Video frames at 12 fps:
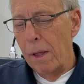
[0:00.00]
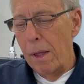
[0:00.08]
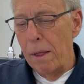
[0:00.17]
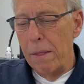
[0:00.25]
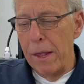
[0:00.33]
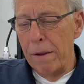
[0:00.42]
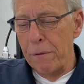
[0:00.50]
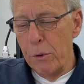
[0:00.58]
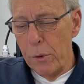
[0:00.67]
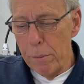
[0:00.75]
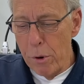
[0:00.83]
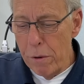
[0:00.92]
That if you
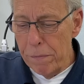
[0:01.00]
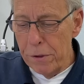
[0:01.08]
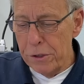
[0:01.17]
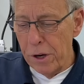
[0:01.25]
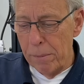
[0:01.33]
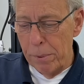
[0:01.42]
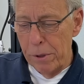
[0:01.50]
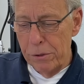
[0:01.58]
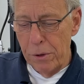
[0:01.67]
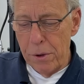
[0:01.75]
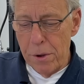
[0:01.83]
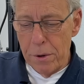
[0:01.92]
remove the jumper so
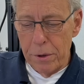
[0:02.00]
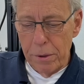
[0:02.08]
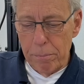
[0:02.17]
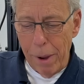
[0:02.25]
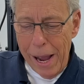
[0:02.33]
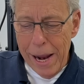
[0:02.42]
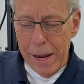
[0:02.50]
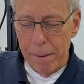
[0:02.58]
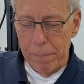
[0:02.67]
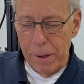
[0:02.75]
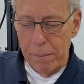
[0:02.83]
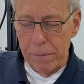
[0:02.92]
you could
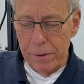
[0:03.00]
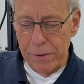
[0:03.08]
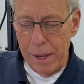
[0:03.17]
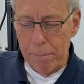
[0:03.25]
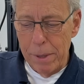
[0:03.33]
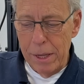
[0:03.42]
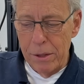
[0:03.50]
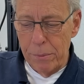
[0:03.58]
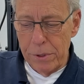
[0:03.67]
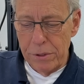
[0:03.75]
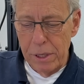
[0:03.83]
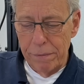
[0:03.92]
biamp them, does that mean the
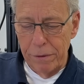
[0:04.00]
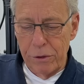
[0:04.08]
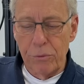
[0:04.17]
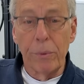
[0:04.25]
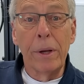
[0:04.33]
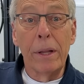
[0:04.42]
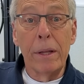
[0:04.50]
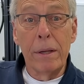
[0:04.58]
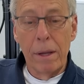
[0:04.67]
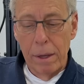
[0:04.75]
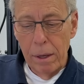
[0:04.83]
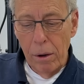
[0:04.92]
receiver is really
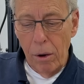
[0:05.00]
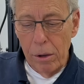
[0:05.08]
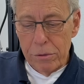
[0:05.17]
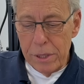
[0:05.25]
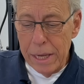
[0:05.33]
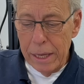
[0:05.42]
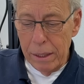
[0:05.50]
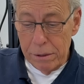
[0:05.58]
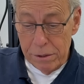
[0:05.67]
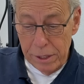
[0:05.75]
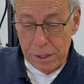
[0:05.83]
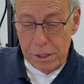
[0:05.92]
seeing
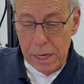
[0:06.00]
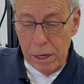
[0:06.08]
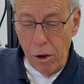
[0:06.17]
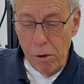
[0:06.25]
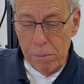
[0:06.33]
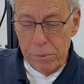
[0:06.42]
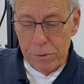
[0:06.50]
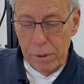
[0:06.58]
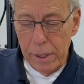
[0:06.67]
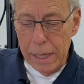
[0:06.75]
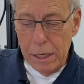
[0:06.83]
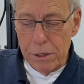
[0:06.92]
16 ohms
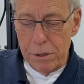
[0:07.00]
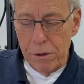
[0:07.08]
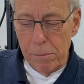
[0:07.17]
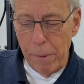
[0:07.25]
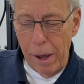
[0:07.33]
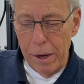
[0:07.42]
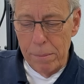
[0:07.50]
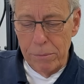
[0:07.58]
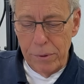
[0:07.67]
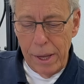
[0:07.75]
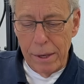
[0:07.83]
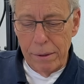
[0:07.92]
each to the bottoms
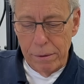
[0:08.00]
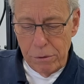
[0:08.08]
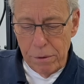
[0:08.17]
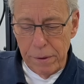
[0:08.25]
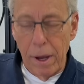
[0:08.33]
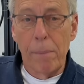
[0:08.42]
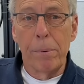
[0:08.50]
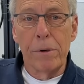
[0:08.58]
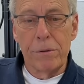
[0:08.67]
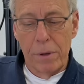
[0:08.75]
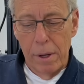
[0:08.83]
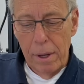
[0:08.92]
and to the
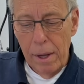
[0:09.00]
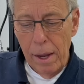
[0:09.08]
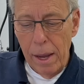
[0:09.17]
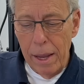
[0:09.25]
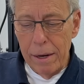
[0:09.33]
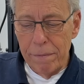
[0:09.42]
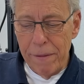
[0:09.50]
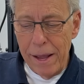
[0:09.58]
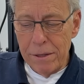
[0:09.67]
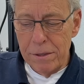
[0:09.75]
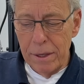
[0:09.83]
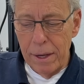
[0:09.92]
uppers? And if
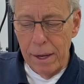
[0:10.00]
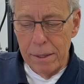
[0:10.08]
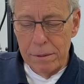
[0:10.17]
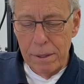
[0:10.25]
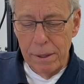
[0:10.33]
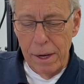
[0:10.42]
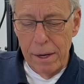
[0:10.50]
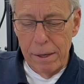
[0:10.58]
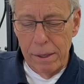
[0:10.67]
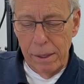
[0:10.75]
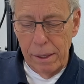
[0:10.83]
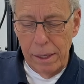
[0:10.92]
that's the case, then an
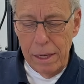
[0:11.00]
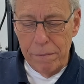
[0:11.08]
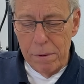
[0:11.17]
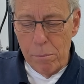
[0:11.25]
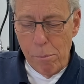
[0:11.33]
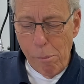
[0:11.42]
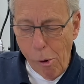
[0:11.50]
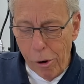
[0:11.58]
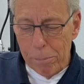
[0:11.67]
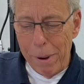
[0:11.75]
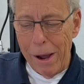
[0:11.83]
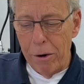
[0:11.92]
even more
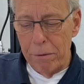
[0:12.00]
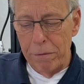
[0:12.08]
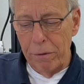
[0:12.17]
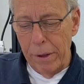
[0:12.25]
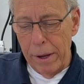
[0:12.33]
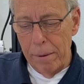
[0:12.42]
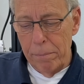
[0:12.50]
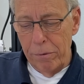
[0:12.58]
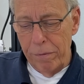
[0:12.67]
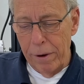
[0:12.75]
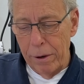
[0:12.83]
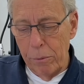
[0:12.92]
powerful
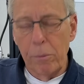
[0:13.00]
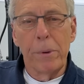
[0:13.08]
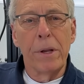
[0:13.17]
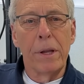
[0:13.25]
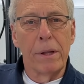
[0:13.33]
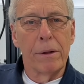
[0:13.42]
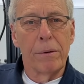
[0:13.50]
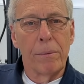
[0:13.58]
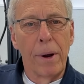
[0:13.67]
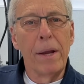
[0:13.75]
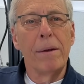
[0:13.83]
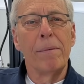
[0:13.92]
amplifier will be needed, right?